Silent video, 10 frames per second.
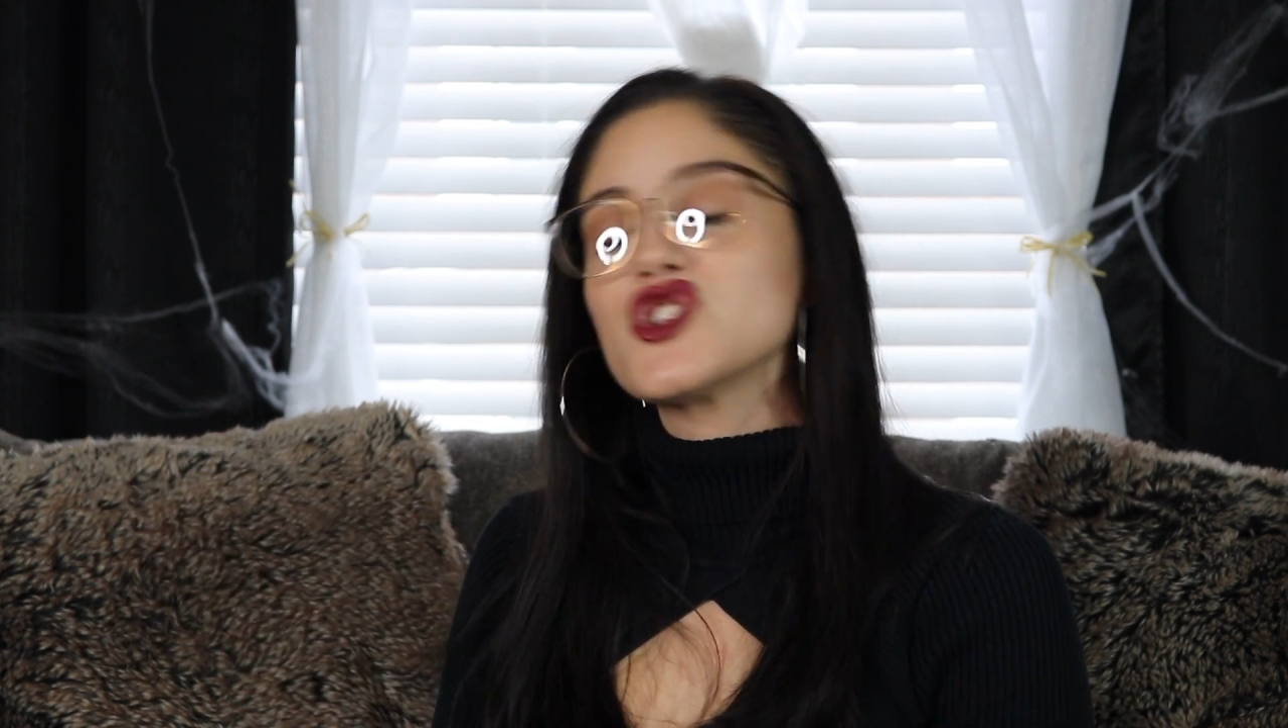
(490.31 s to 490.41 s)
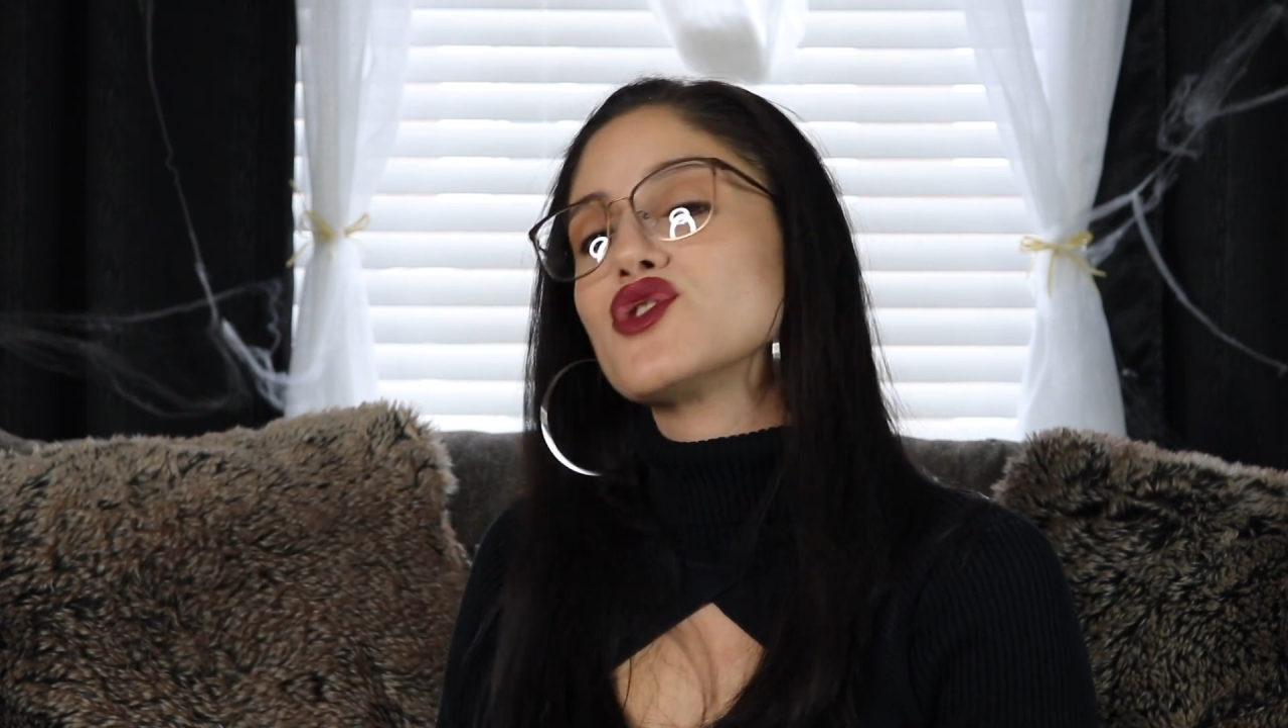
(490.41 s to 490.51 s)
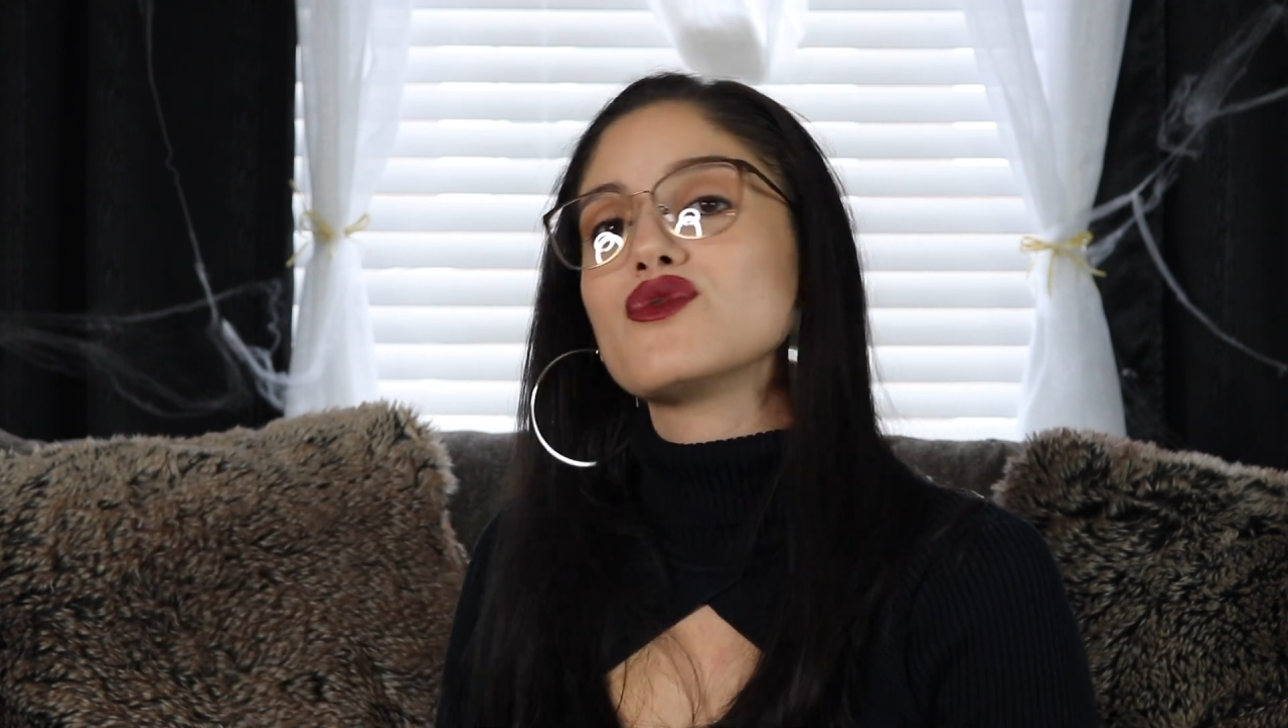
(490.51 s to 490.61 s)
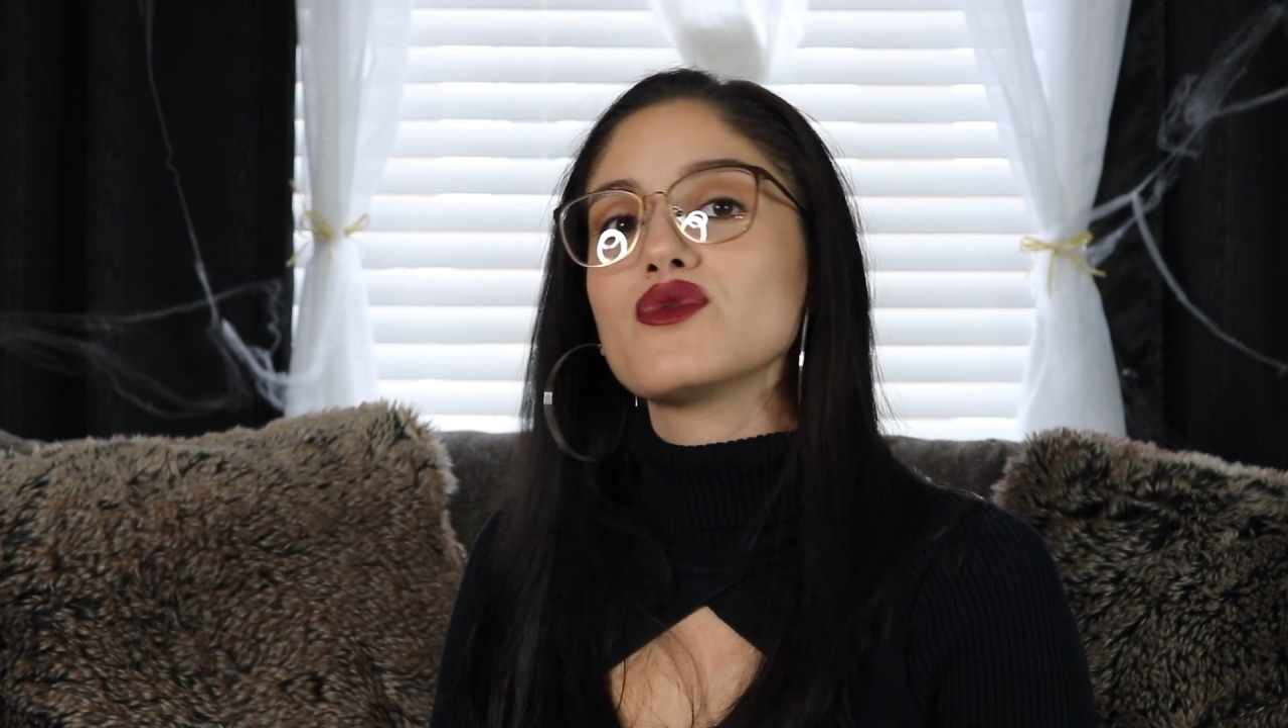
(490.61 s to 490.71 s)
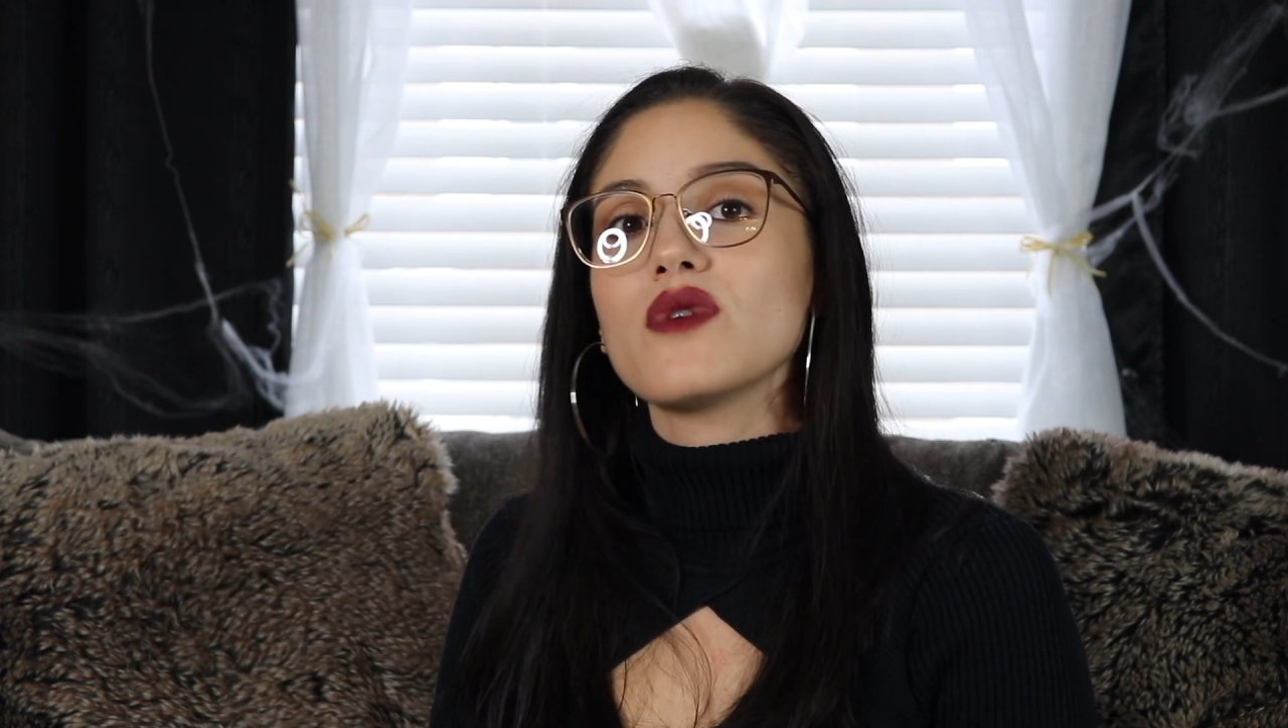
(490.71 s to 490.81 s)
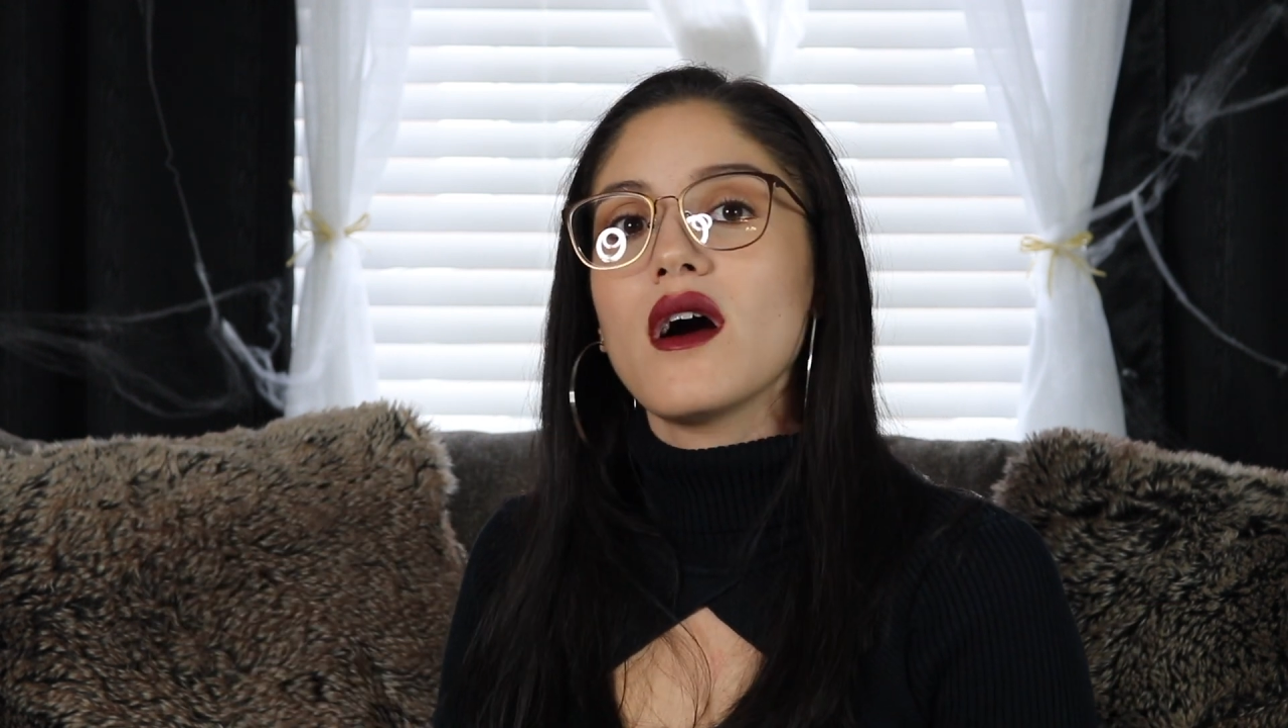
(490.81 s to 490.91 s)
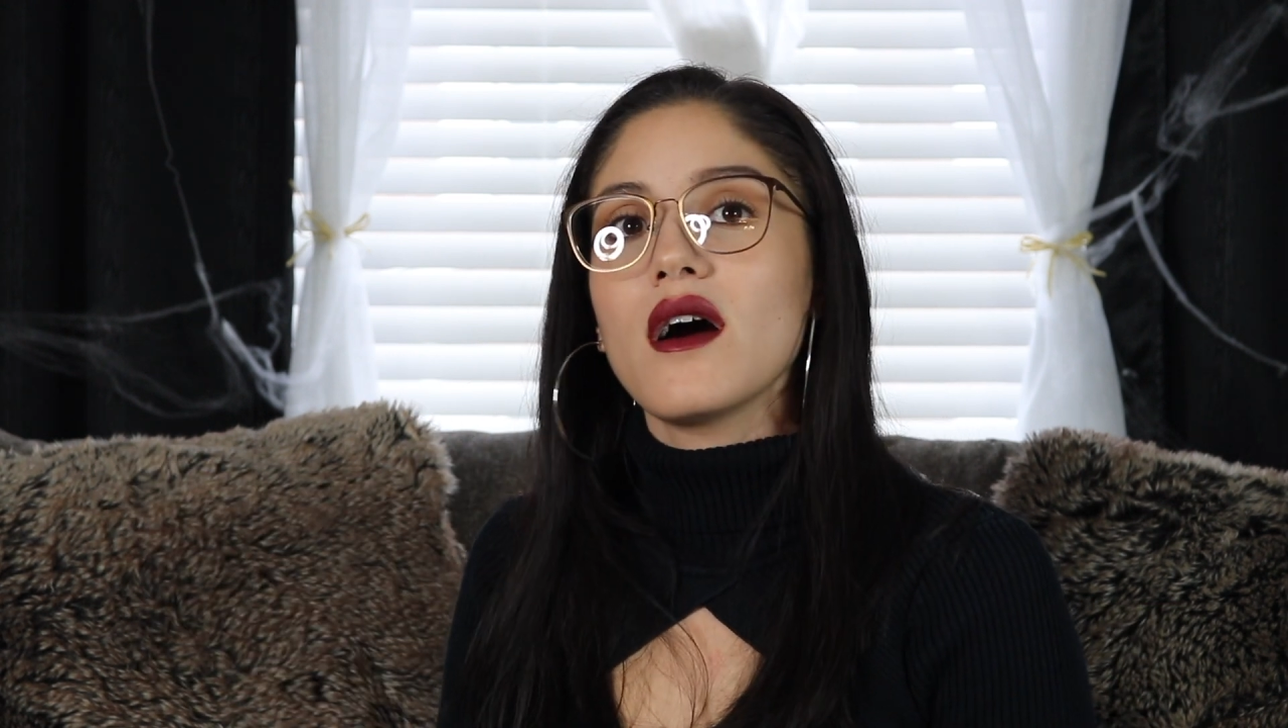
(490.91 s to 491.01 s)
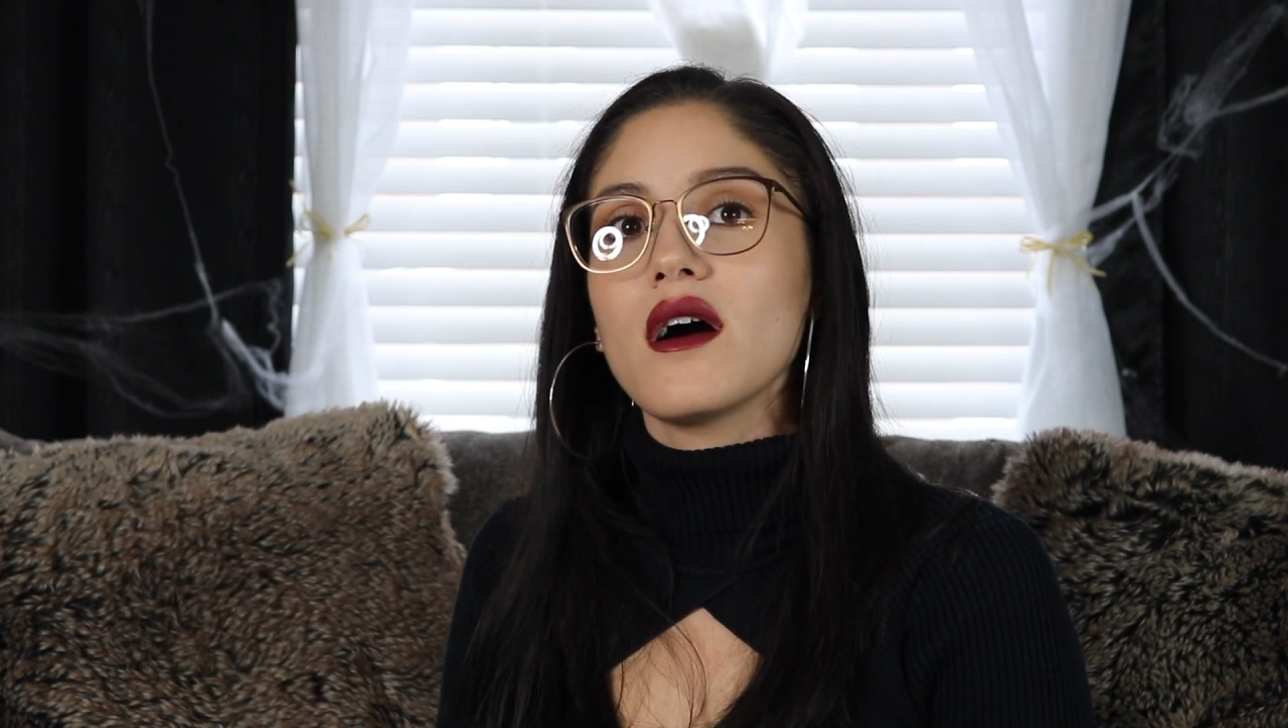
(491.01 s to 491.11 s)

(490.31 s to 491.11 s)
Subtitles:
to